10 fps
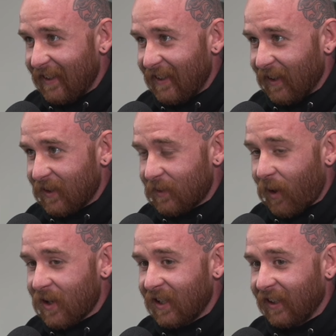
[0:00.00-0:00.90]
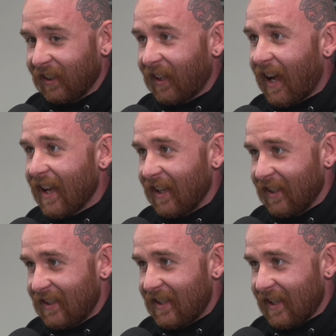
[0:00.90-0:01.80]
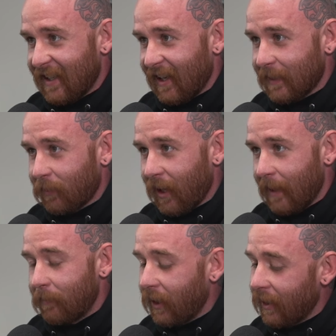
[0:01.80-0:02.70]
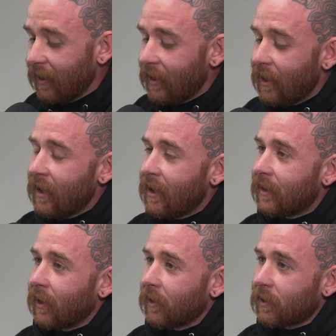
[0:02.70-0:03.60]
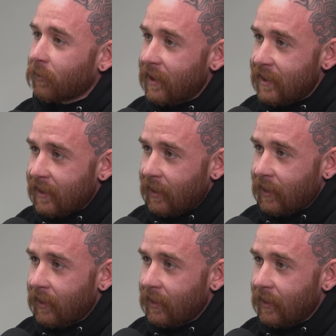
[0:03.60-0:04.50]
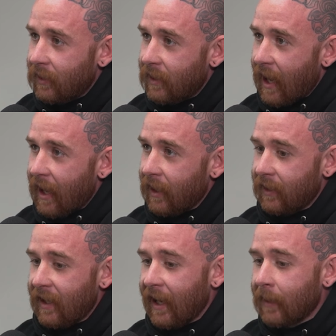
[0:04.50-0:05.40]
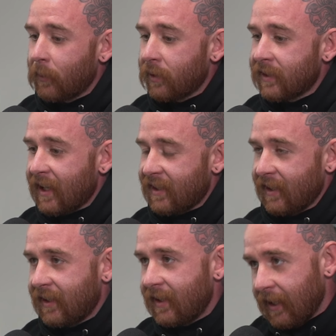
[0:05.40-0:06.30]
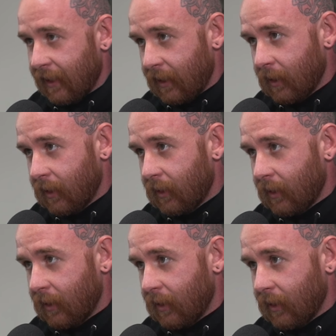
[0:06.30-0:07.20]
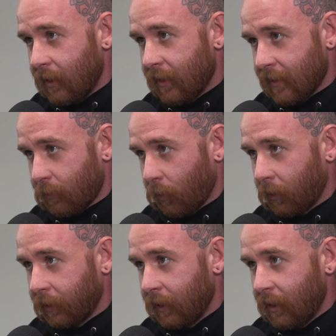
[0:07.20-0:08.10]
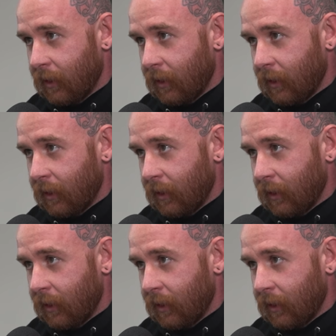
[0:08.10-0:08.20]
You know, just watching a lion take down its prey. But there's a reason that the animals that succeed in this world